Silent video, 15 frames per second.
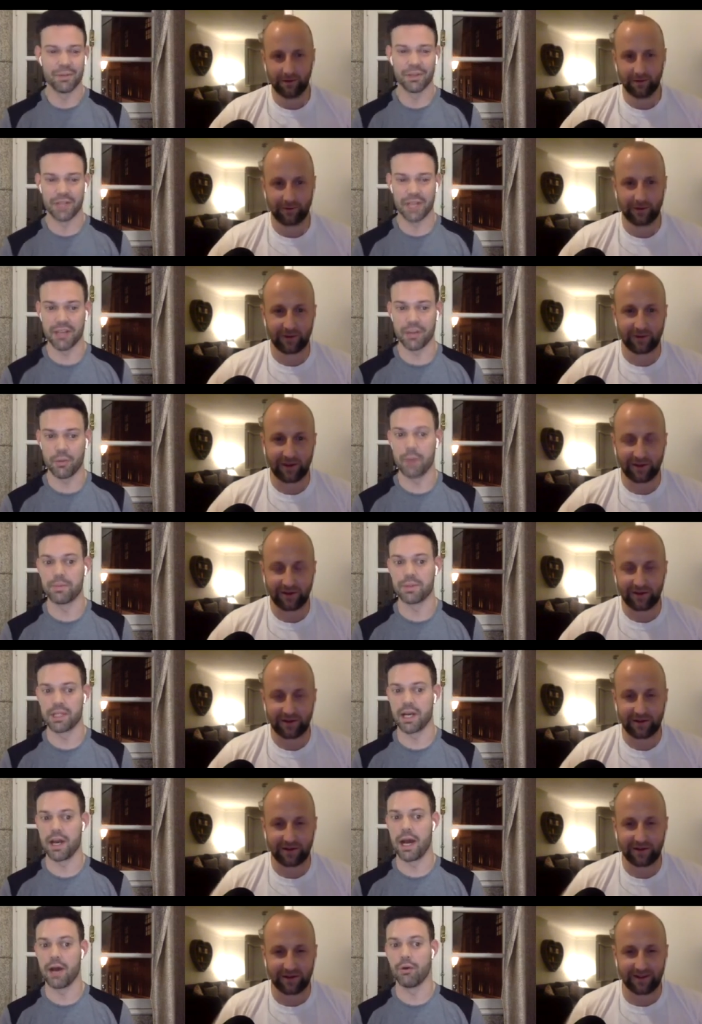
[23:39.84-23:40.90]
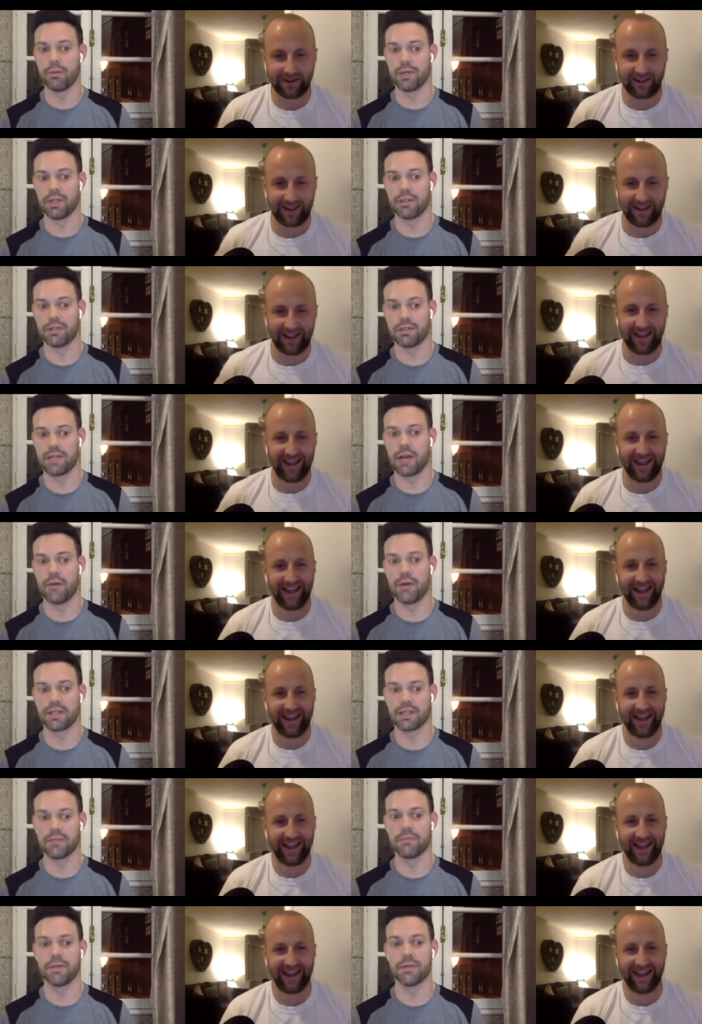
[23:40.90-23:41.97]
Speaker 1: but yeah, the website I will be
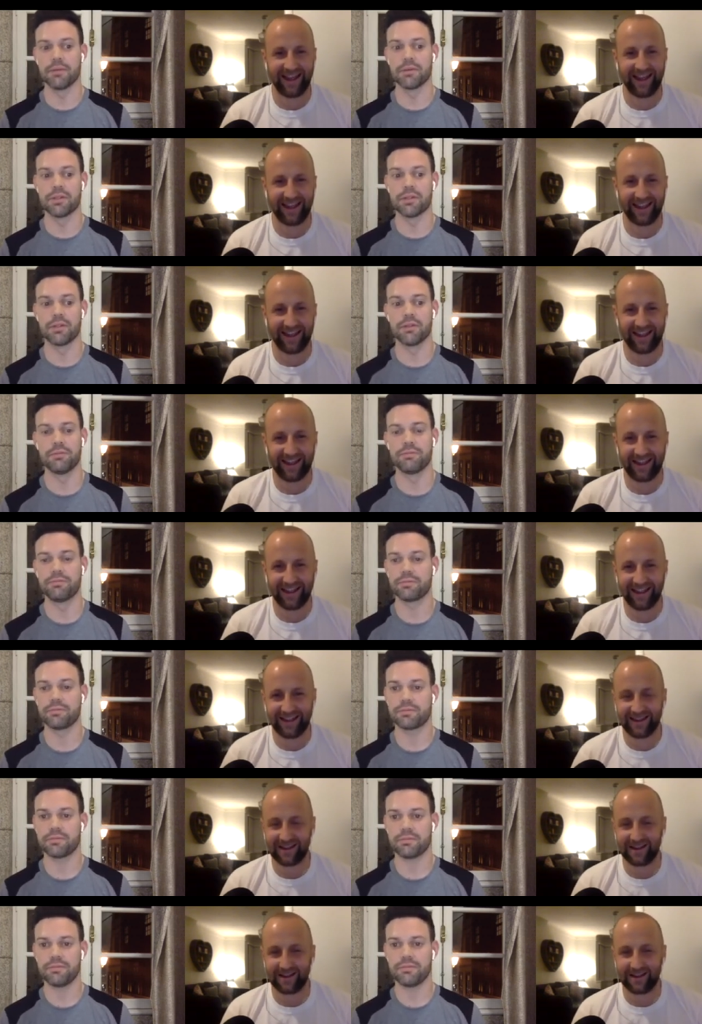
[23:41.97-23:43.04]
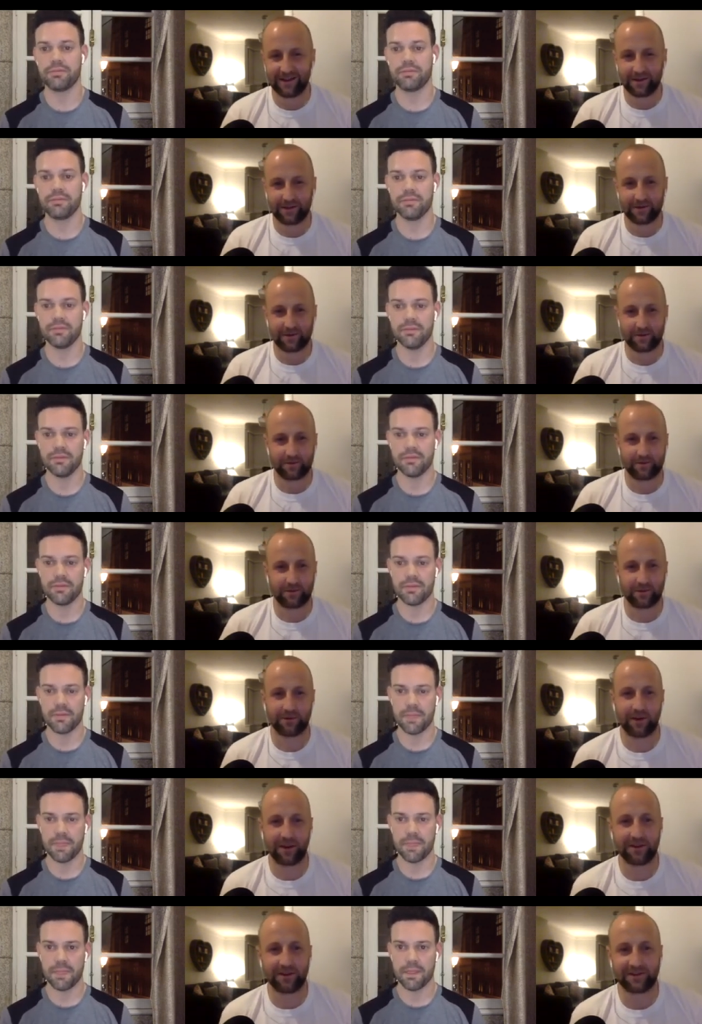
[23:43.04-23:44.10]
directing people to
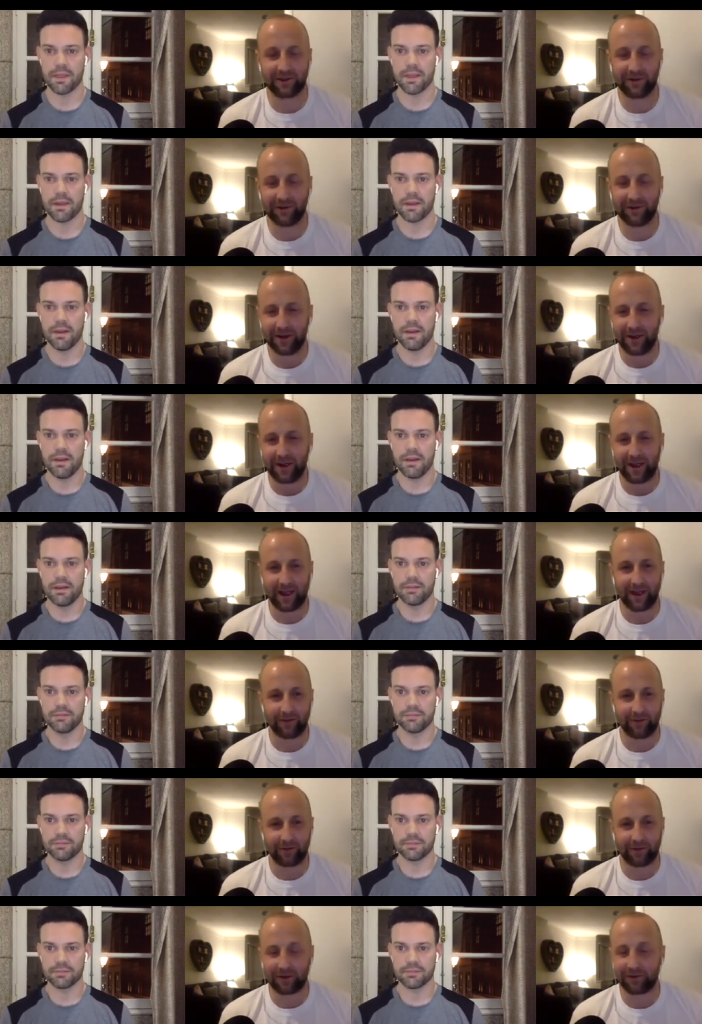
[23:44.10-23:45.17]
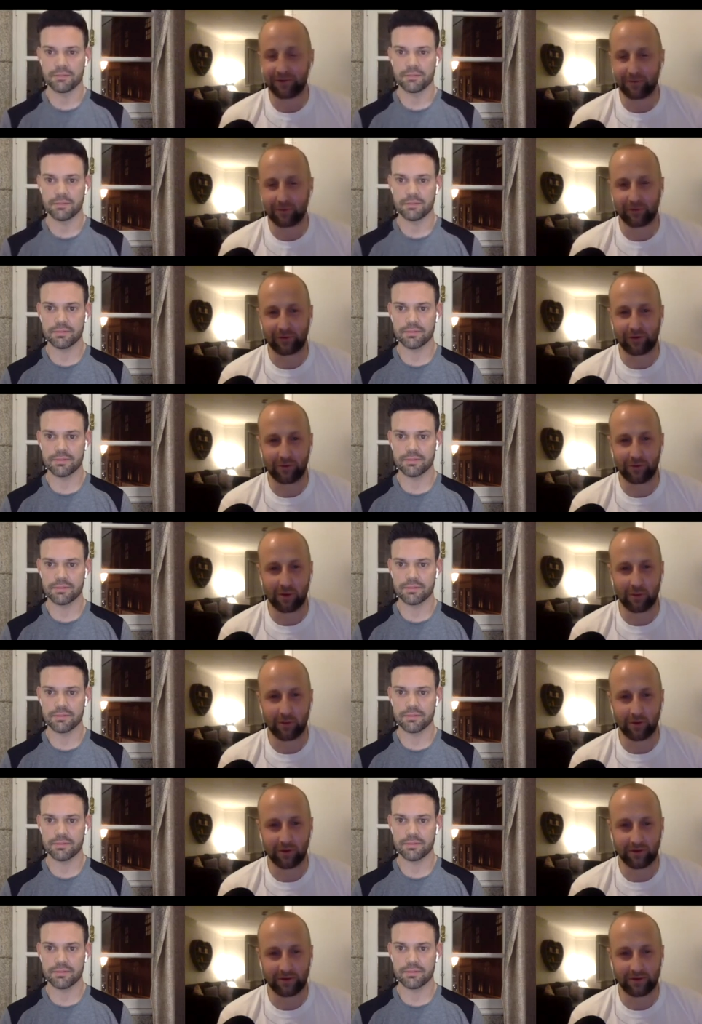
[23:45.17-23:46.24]
Speaker 2: great. So um, thank you very much for coming on,
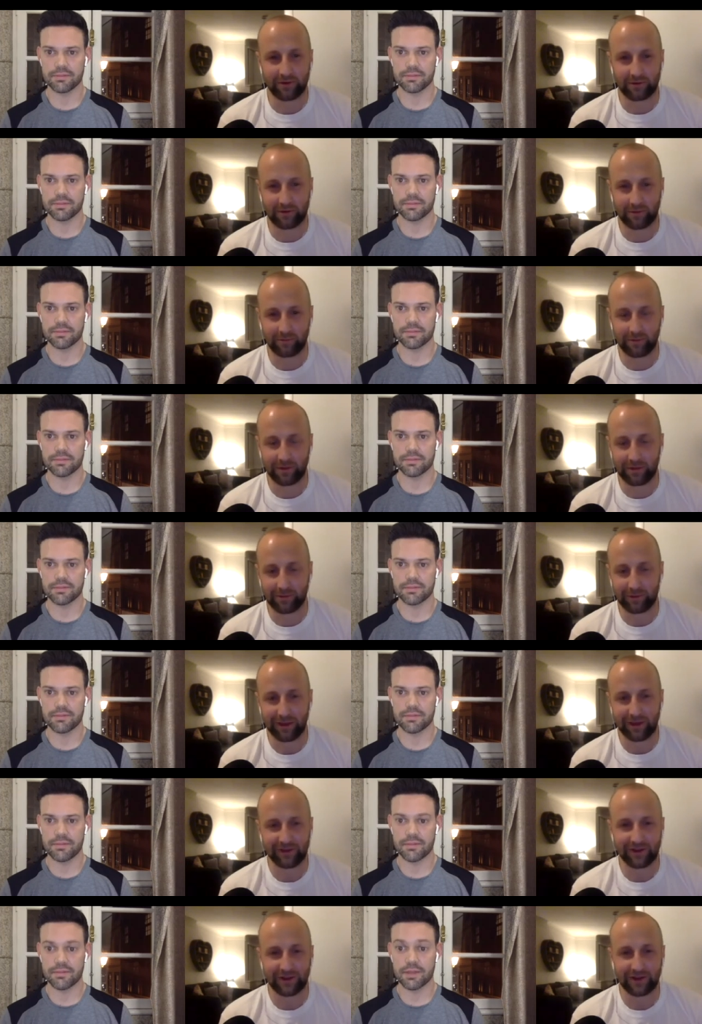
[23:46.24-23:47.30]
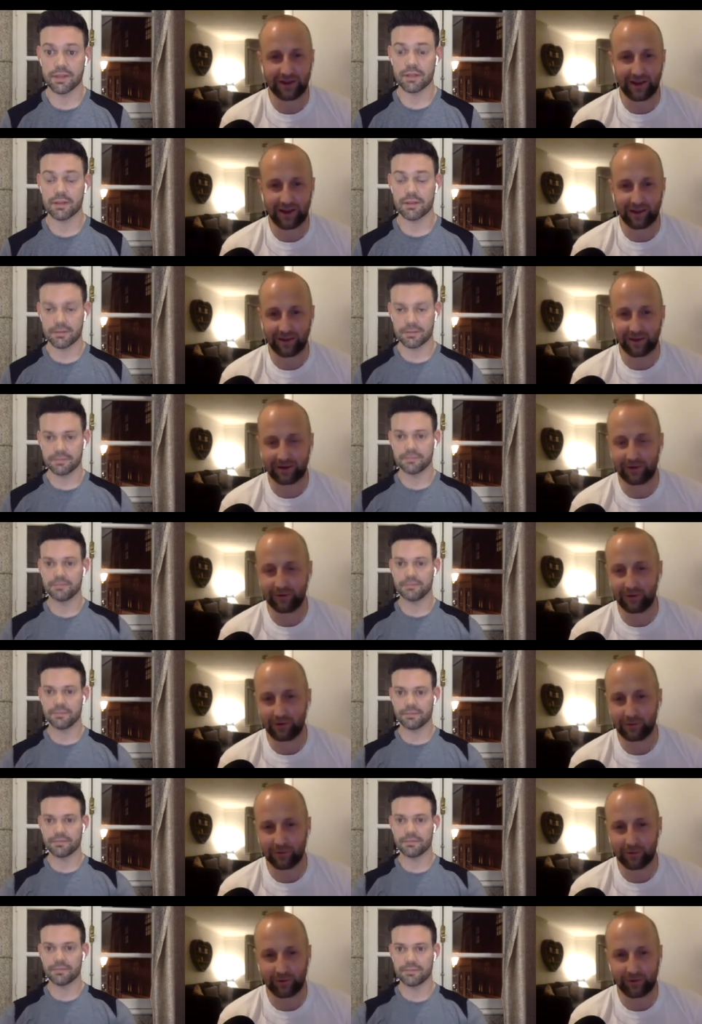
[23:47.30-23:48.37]
Warren. It's, it's been a pleasure. Uh, thank you for
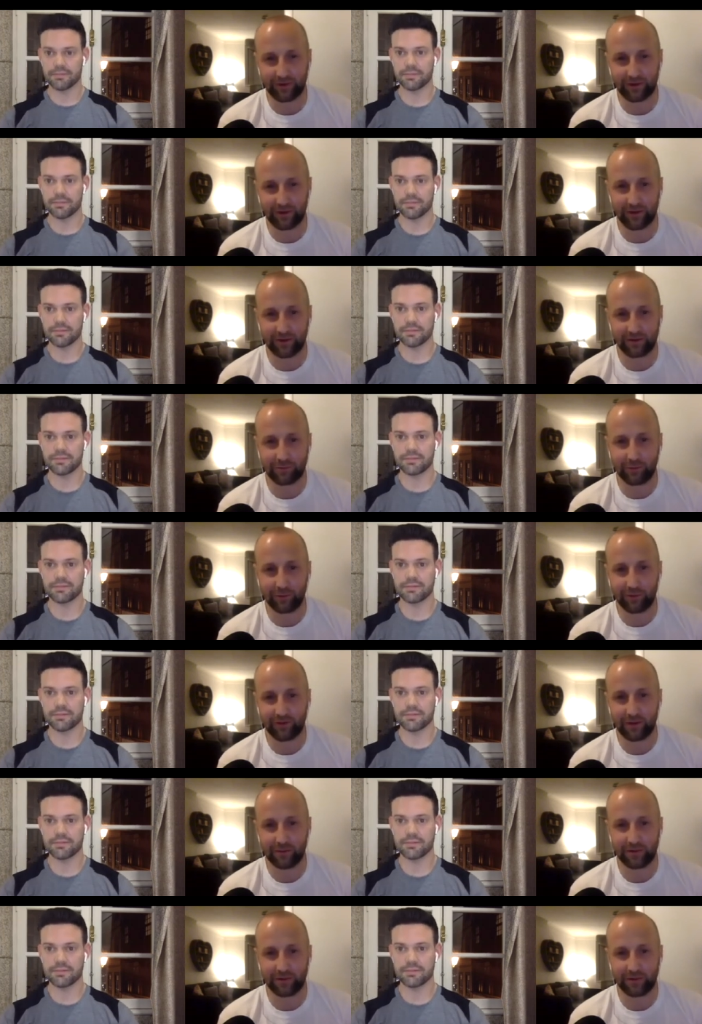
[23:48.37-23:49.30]
coming on to the Sports Therapy